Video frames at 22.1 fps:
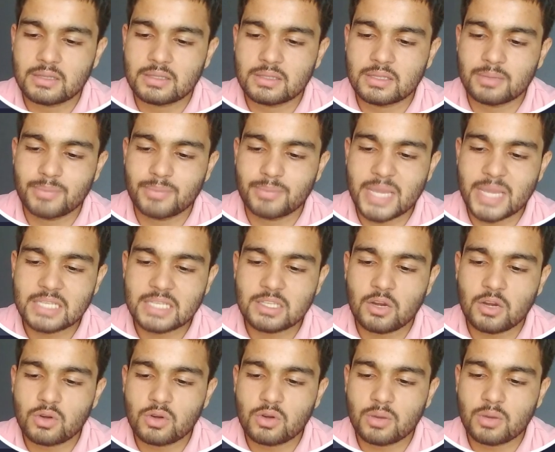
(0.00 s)
the make
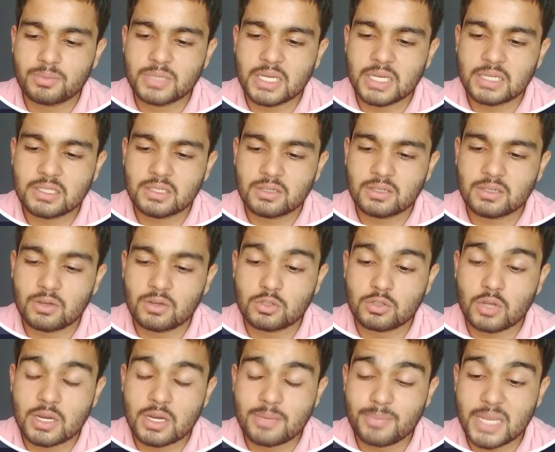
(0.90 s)
sound object, or
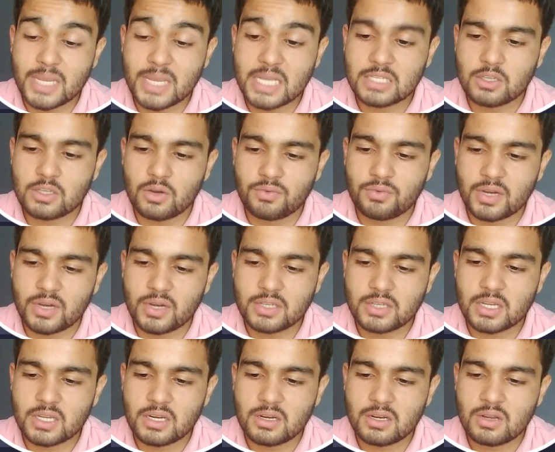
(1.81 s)
sorry, make sound
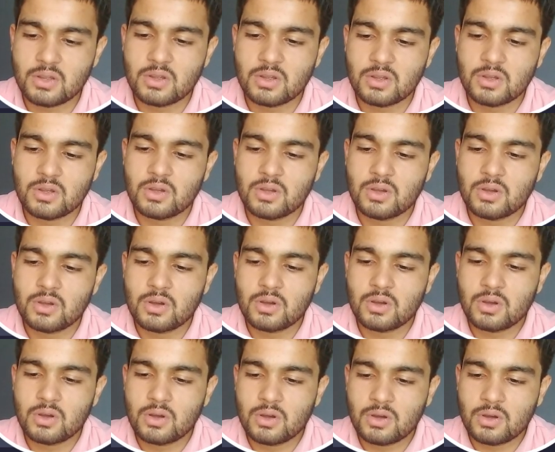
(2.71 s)
function
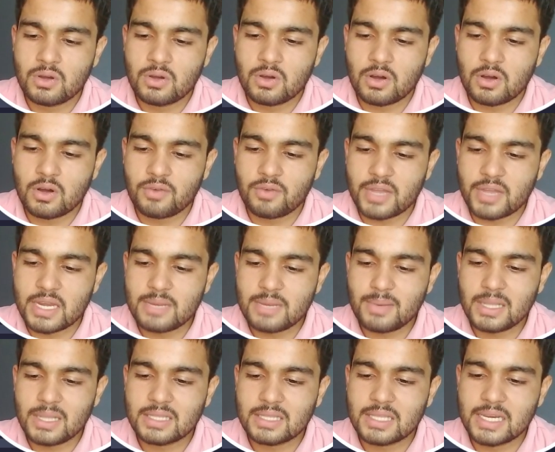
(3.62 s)
of
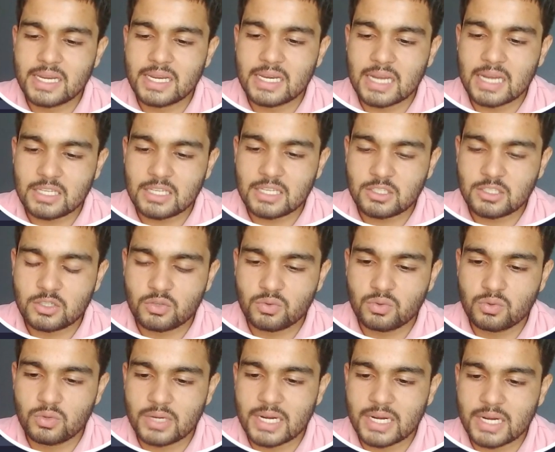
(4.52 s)
animal3 class
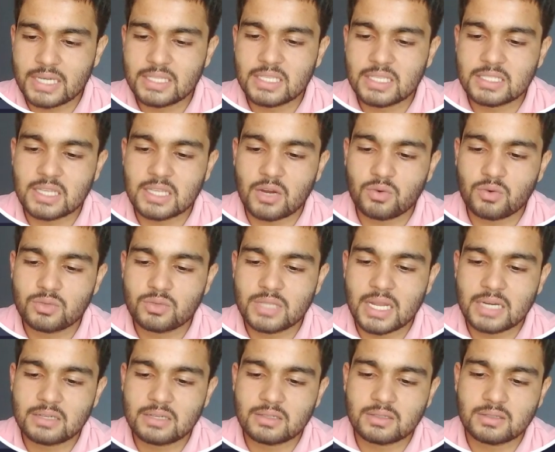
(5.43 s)
to get the sound
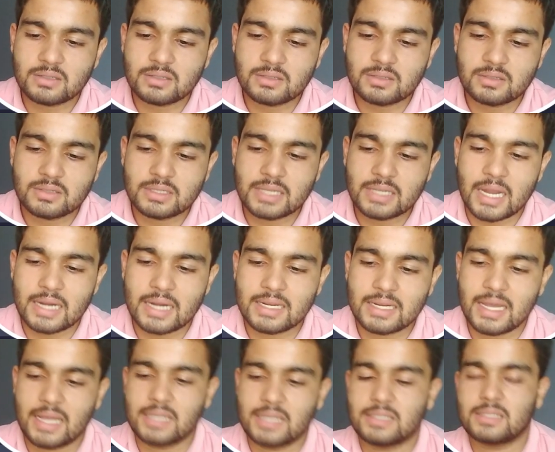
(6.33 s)
that cat
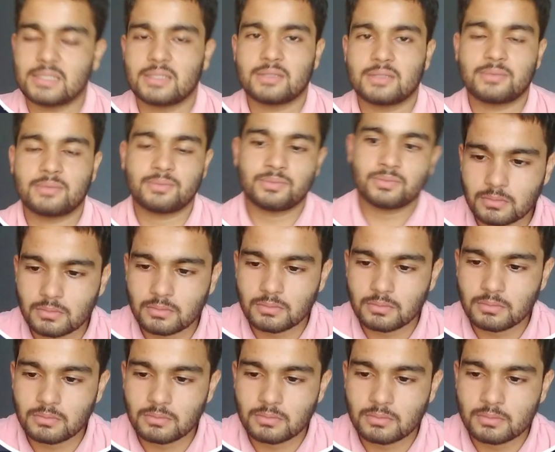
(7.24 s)
has.
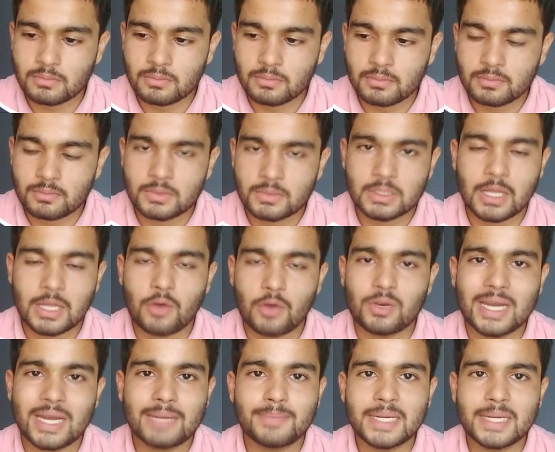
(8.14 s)
Now
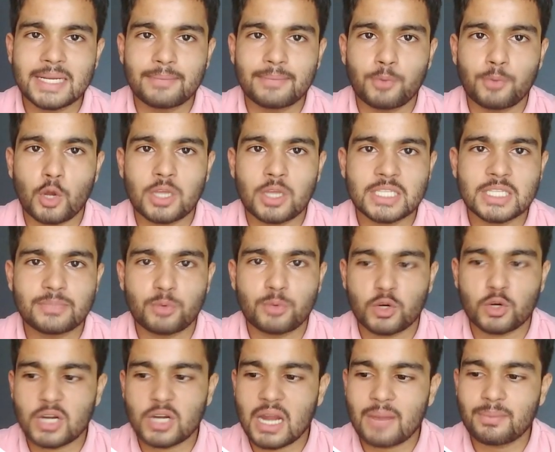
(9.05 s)
let me deploy this
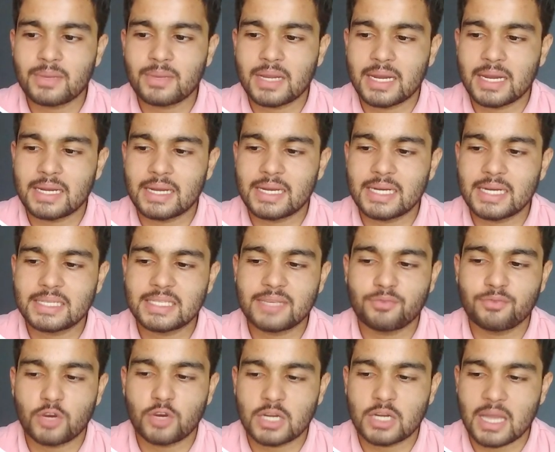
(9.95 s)
program and let's
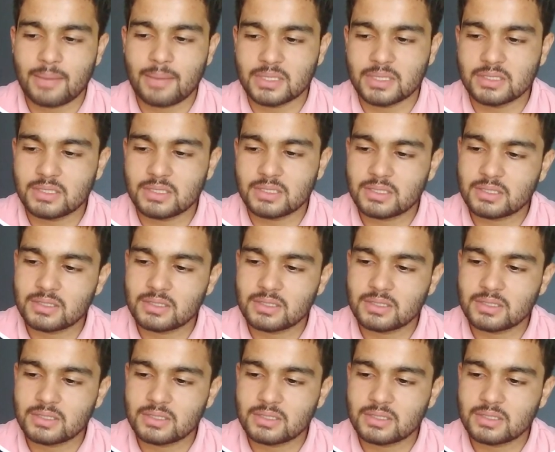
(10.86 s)
see what happens.